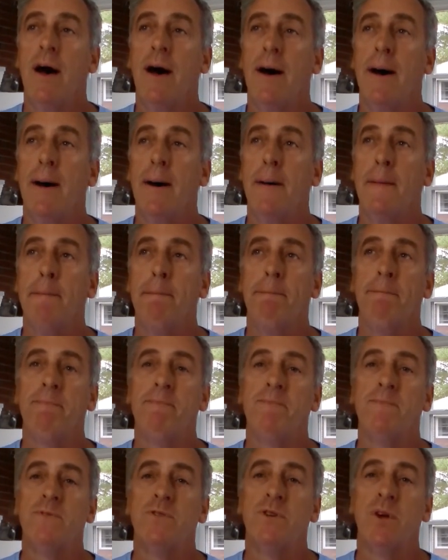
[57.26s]
um,
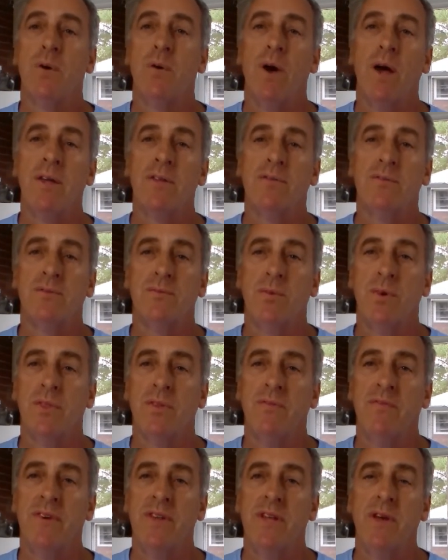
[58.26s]
so uh, when
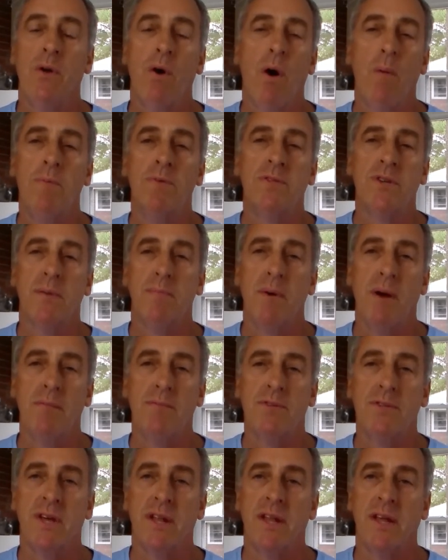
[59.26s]
the video opens up,
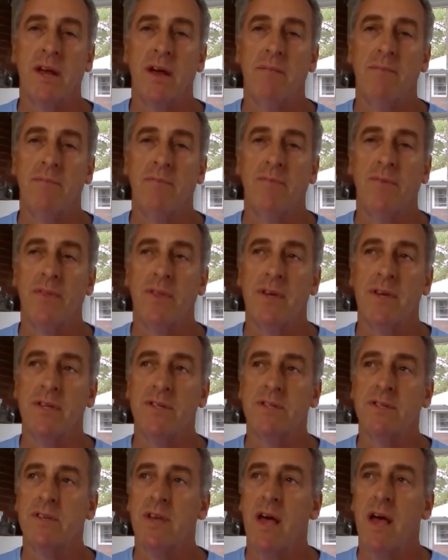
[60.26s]
I'm setting up for
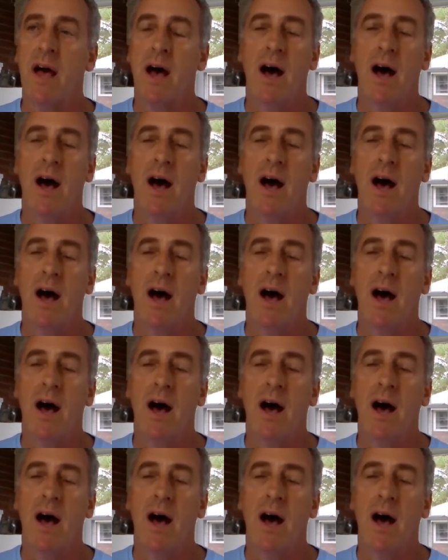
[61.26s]
this.